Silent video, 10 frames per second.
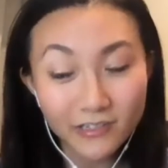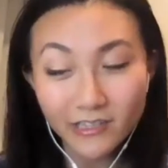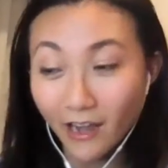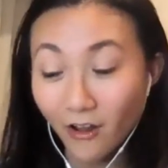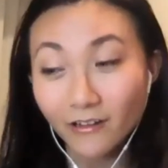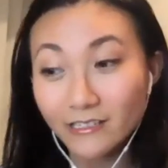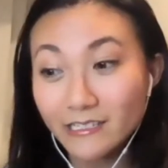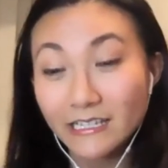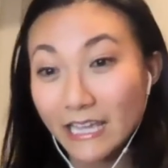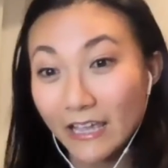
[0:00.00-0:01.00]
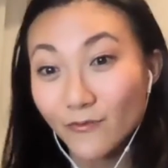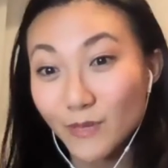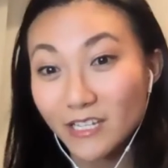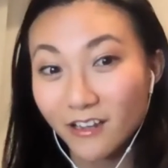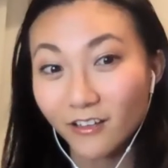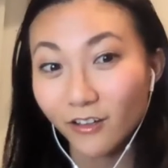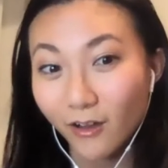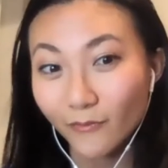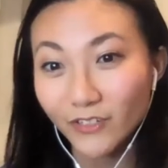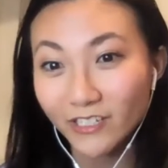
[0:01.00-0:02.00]
honestly gave me a ton of
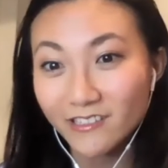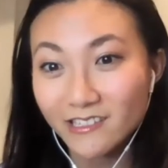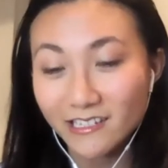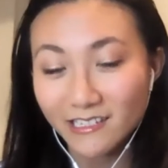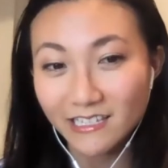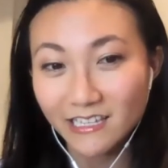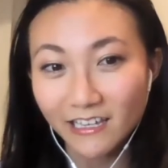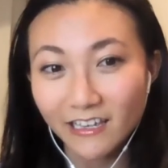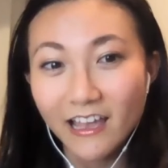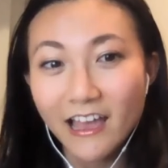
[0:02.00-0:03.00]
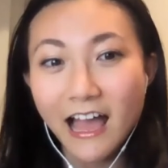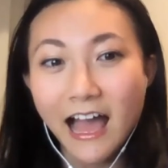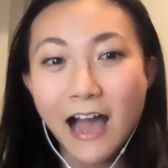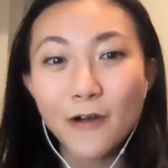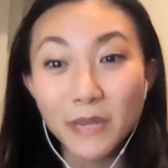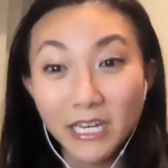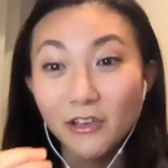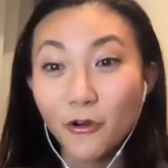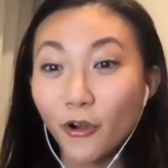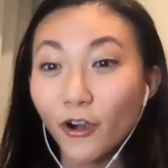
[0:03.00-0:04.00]
confidence to see how
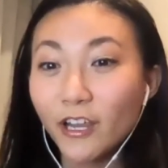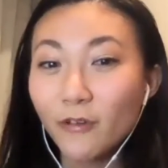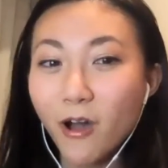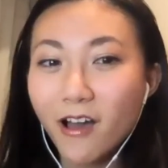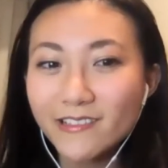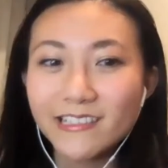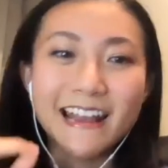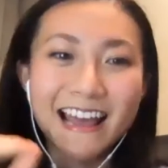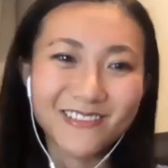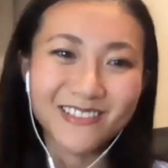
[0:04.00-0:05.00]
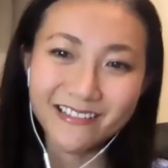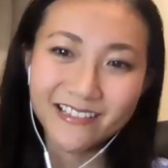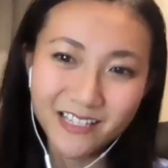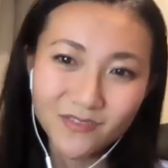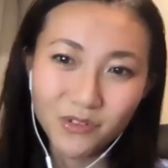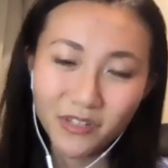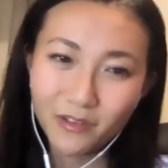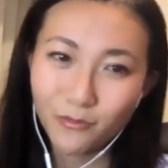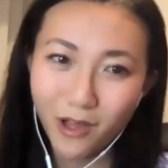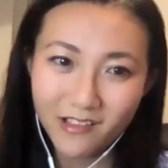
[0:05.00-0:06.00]
mediocre he was and how successful he
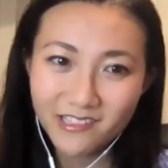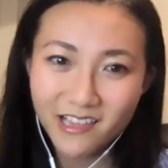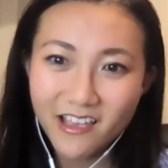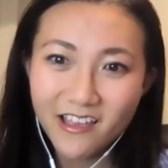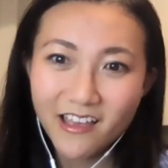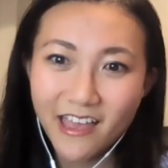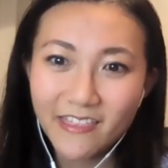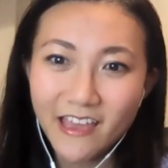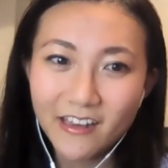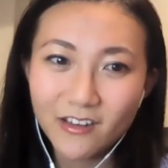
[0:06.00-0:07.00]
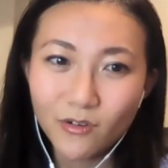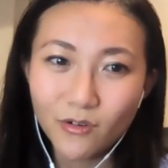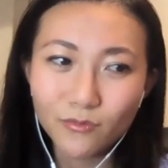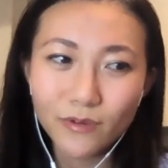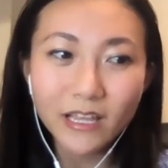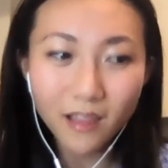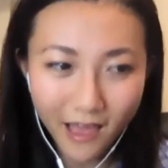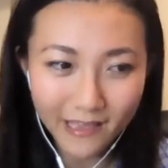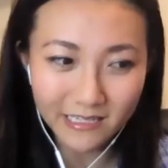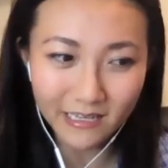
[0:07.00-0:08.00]
was. And then
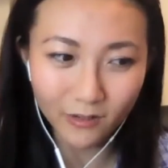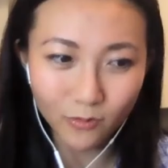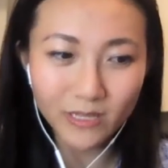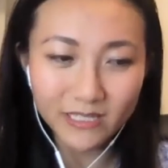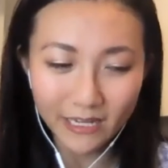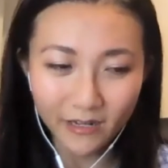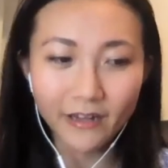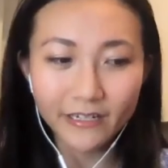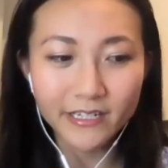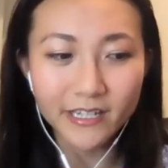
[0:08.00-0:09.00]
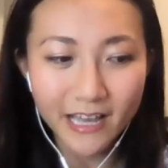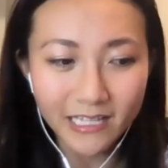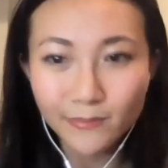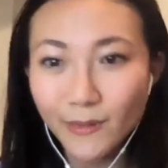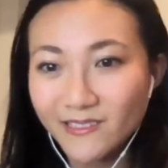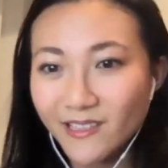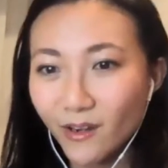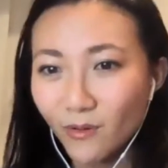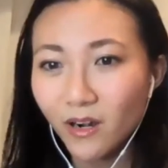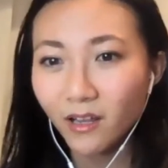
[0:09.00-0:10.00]
realizing once I got into that space that there
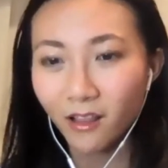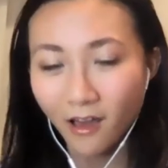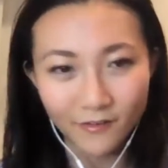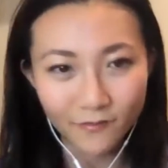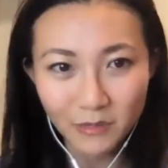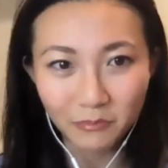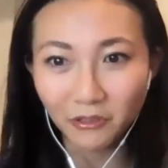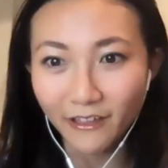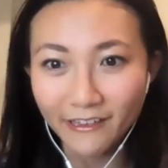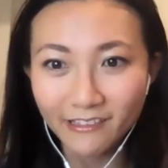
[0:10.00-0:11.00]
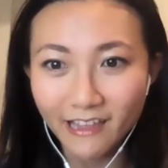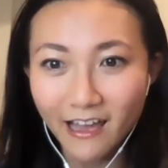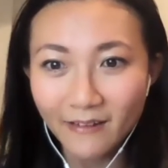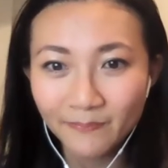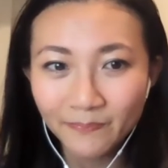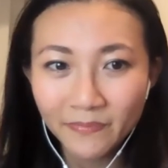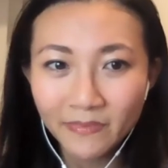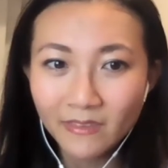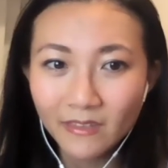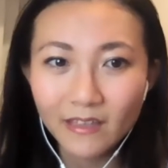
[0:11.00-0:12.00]
were a lot of people like that.
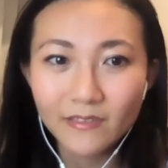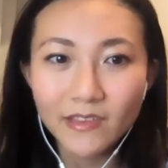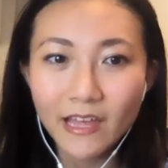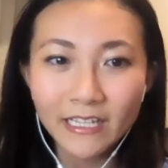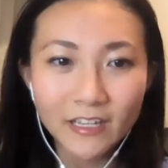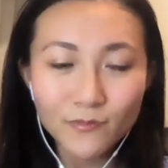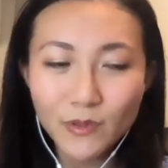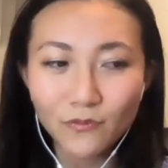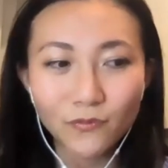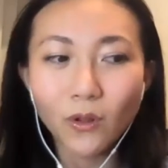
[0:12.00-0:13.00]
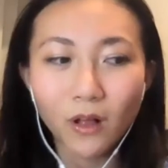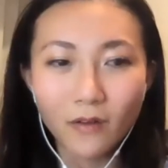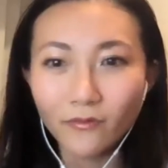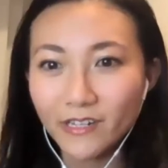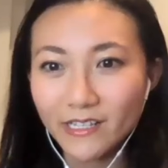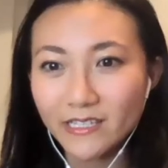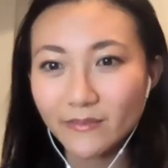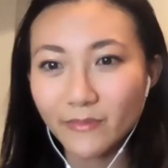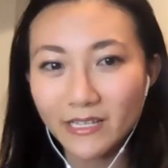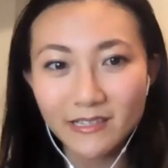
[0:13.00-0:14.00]
And so that gave me full confidence in
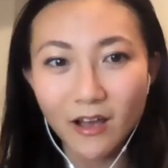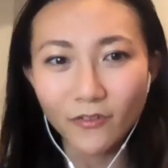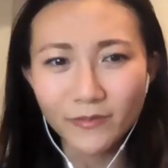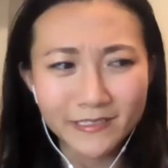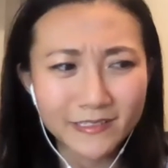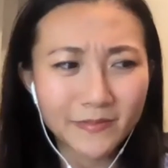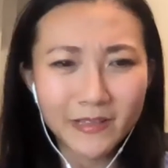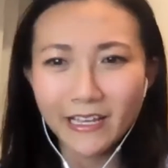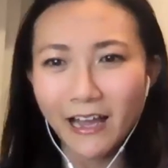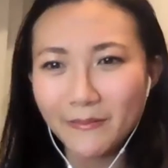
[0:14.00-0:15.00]
myself, because I'm like, I